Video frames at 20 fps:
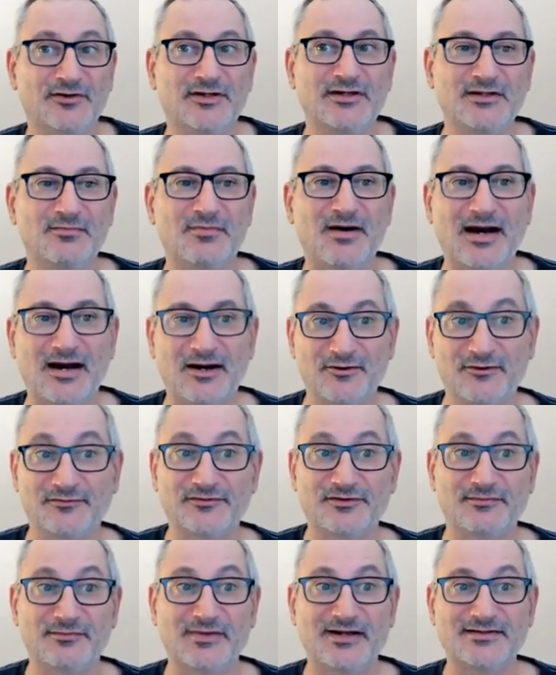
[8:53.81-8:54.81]
power of
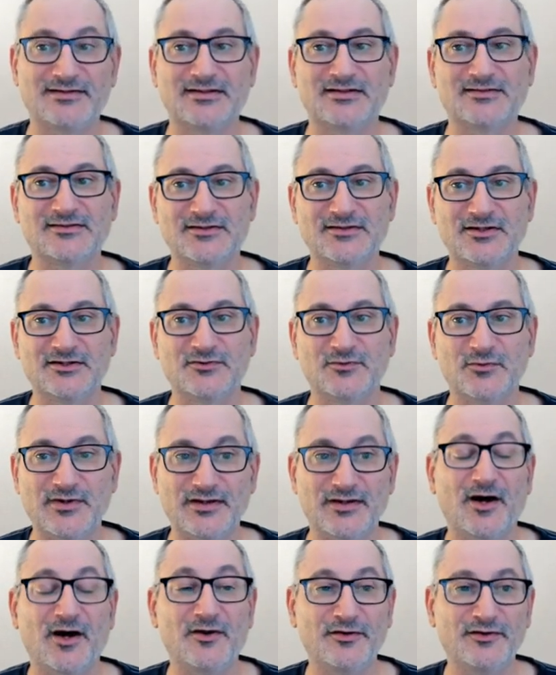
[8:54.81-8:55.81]
semantic search with
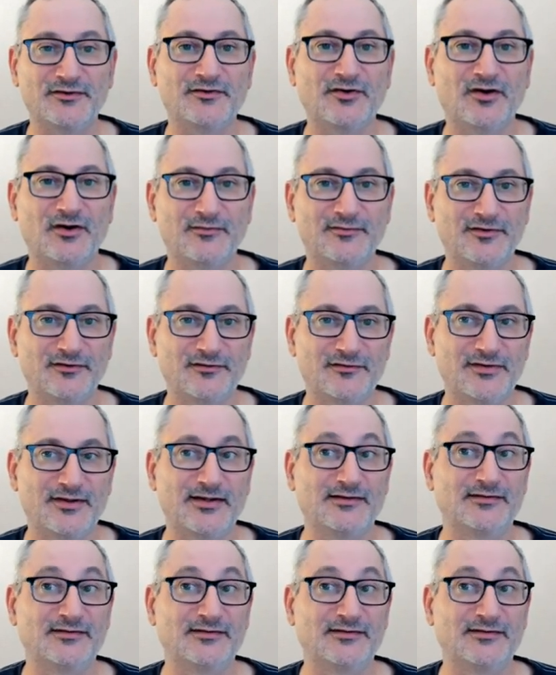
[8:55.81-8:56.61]
other types of things.